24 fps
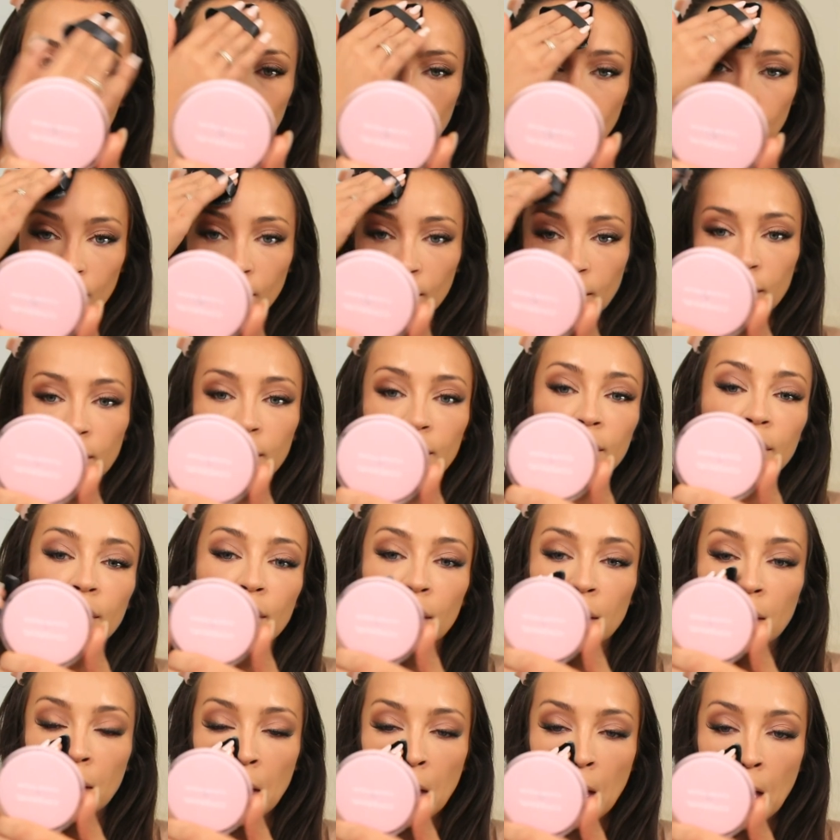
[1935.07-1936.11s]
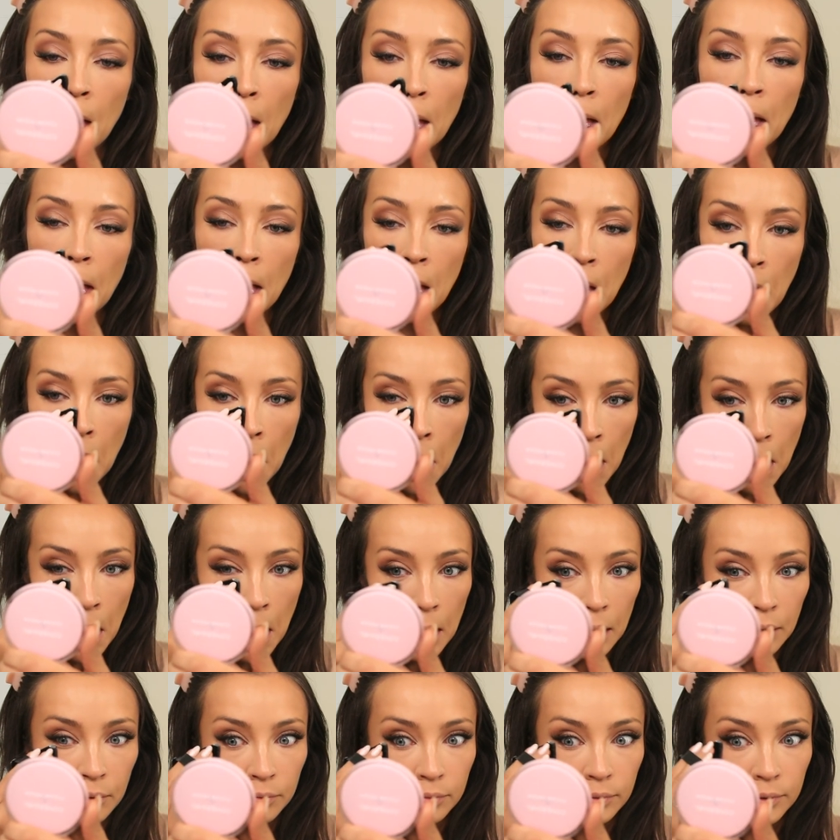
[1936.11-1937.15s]
And
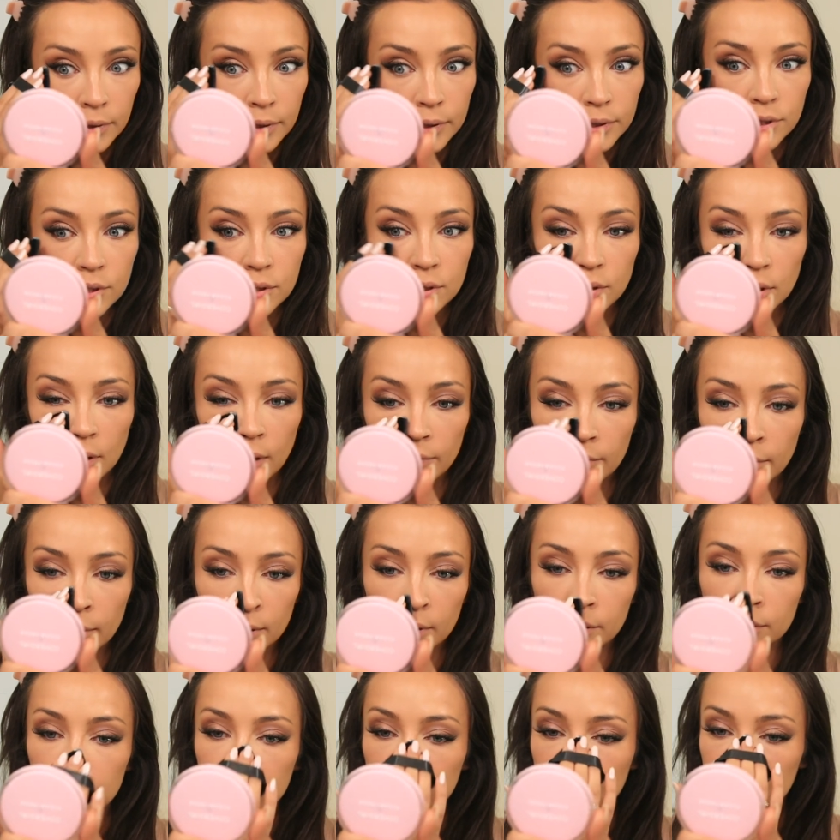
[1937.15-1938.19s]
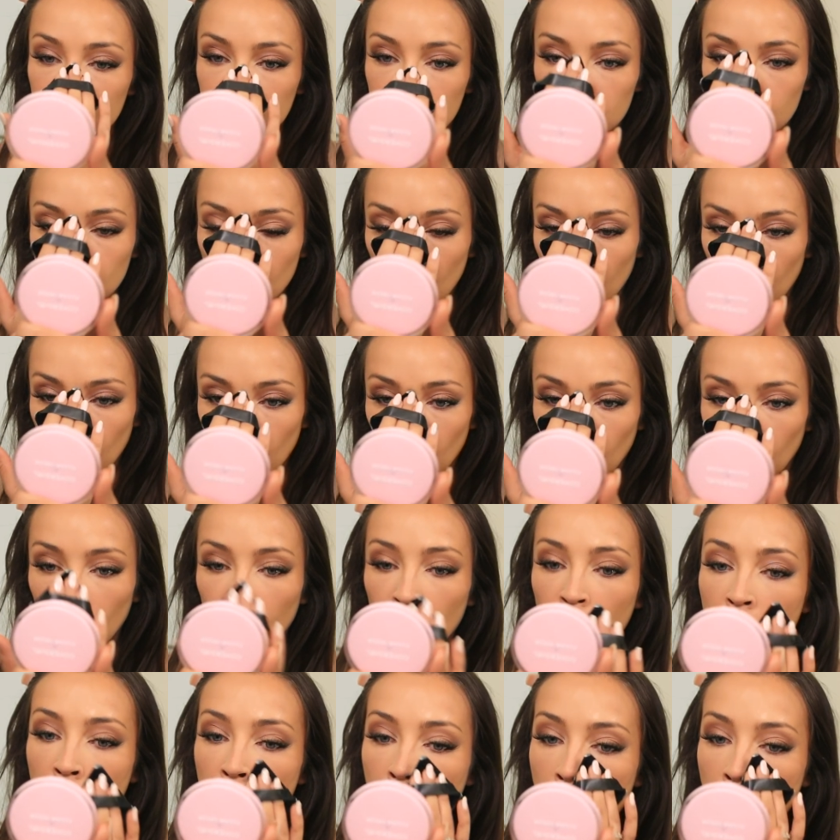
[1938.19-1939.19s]
I really just love it. It looks so,